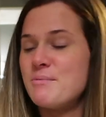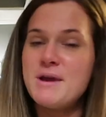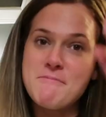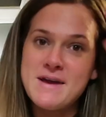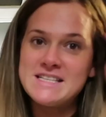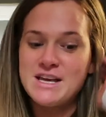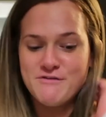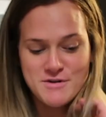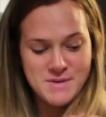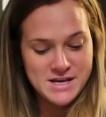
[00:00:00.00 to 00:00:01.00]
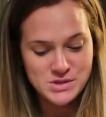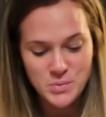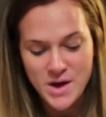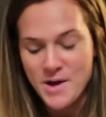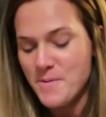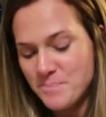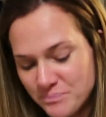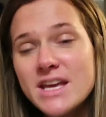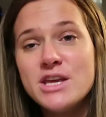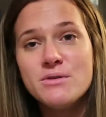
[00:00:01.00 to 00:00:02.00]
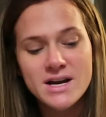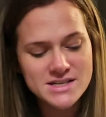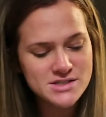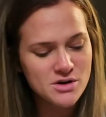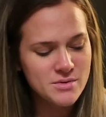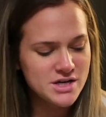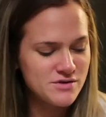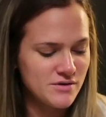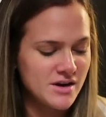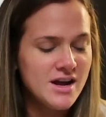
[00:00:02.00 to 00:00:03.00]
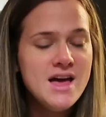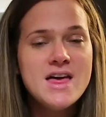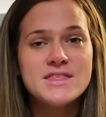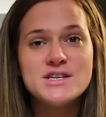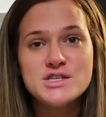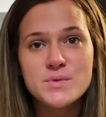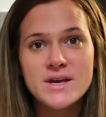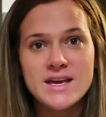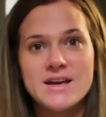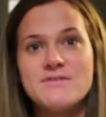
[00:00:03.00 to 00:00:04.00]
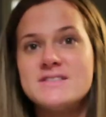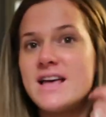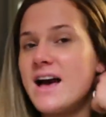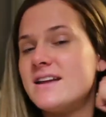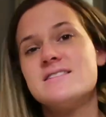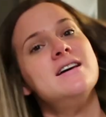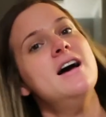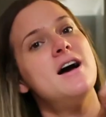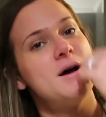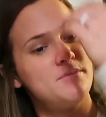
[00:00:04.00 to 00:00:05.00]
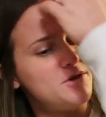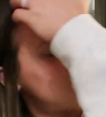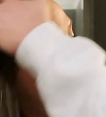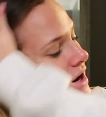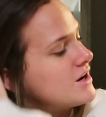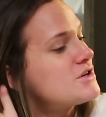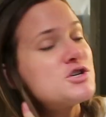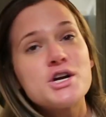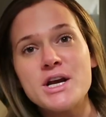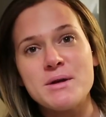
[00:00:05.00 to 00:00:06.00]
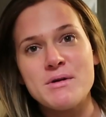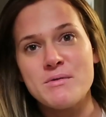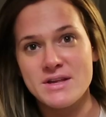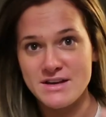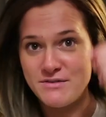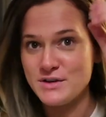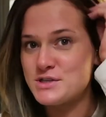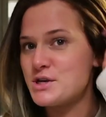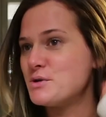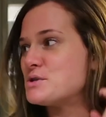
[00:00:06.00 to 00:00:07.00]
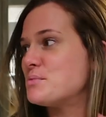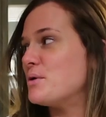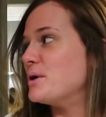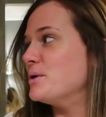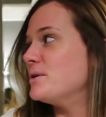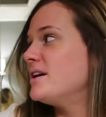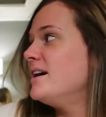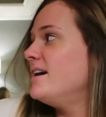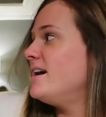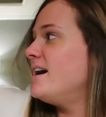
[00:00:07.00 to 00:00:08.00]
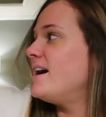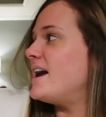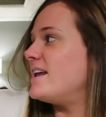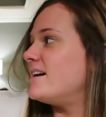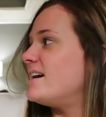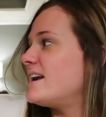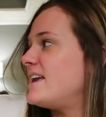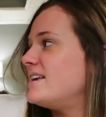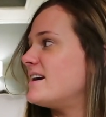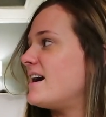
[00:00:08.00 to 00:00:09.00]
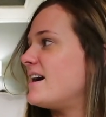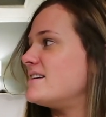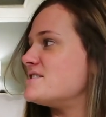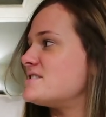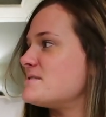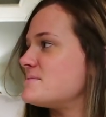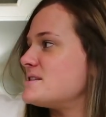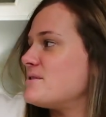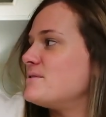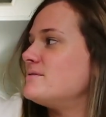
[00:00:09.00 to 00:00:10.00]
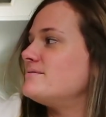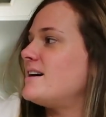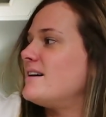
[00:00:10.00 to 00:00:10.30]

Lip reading: would be amazing for me as well. Thank you guys so much for these sweet gifts that you are treating me with. I feel so spoiled and I just am so